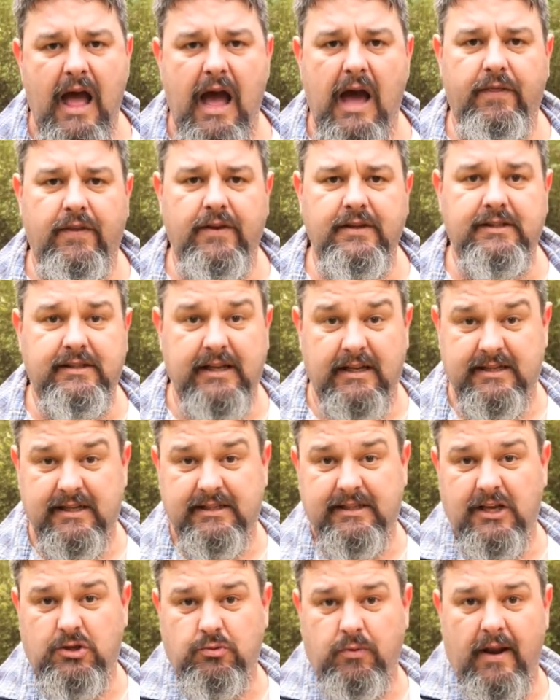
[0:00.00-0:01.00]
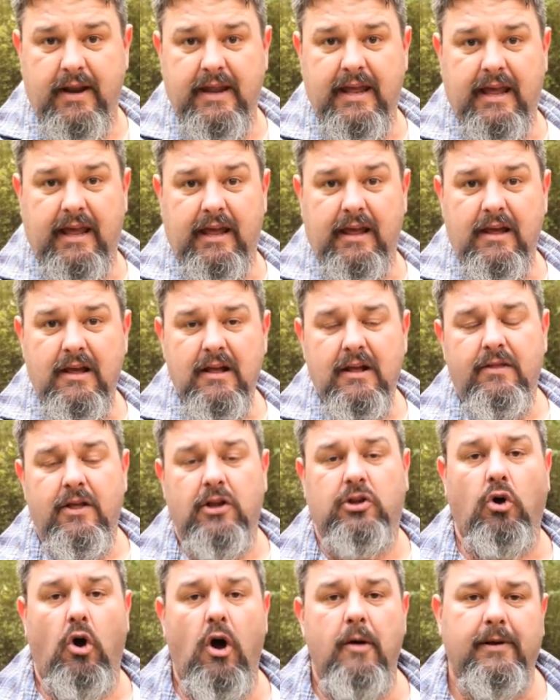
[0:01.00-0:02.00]
Others, such as this one here,
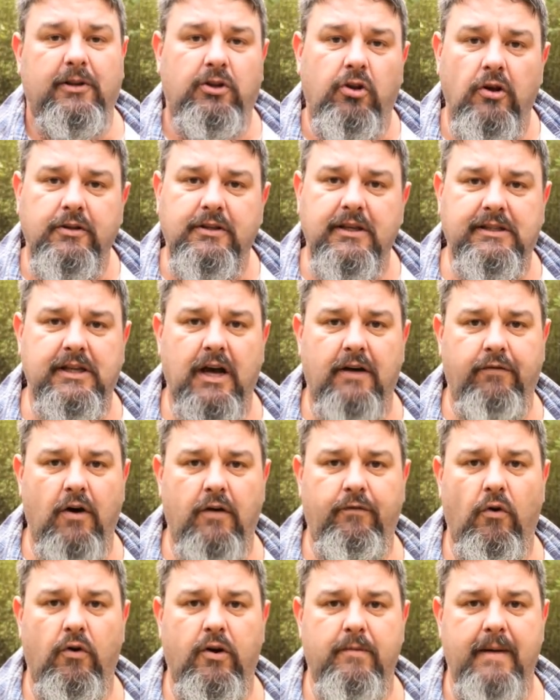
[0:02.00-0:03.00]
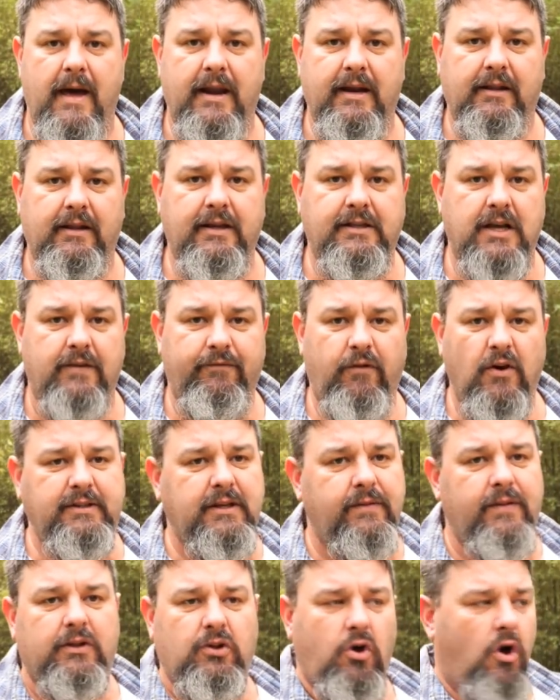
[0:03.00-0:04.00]
the timer turns itself off automatically. So if I
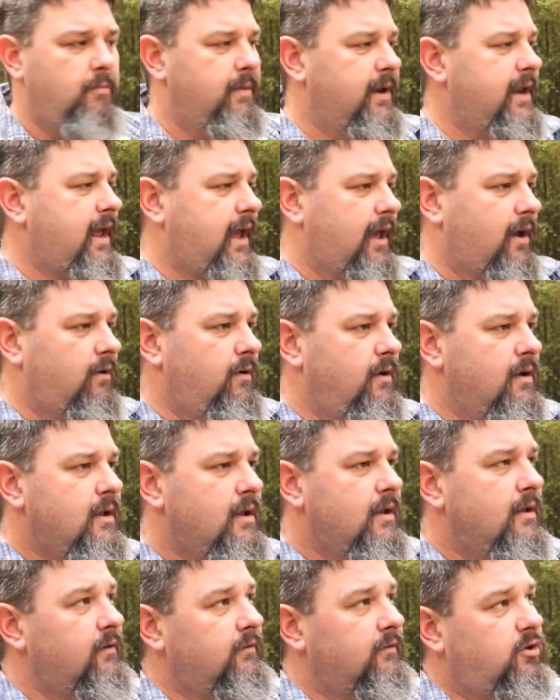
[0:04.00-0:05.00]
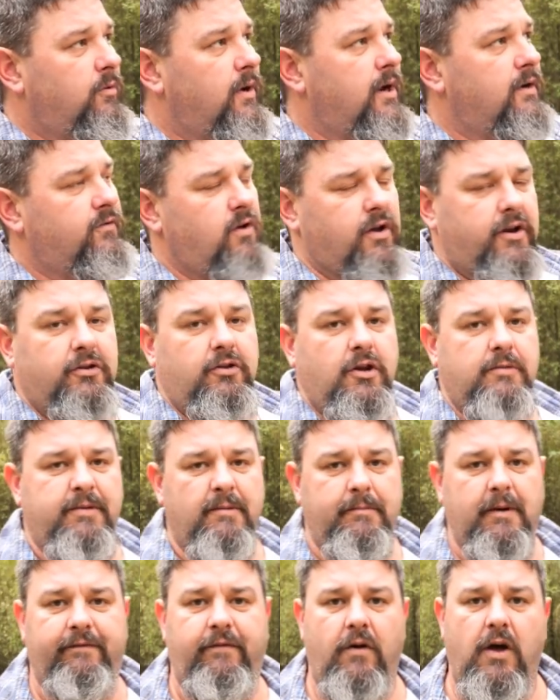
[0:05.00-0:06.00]
set the timer now, do what I've got to do,
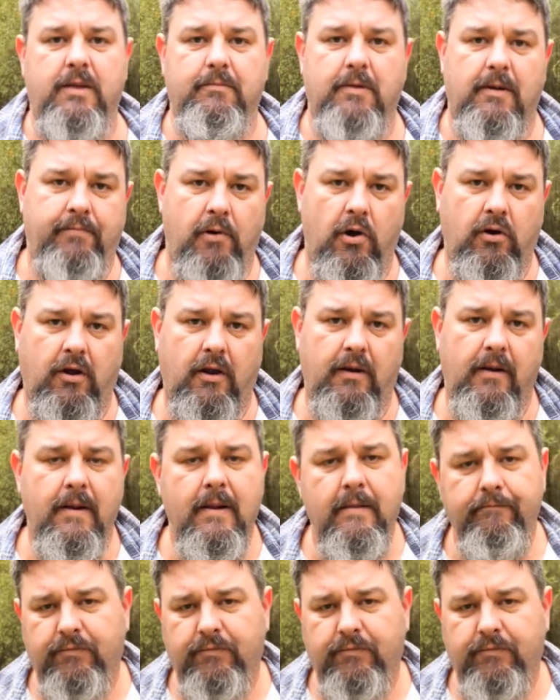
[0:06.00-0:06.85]
put my phone in my pocket.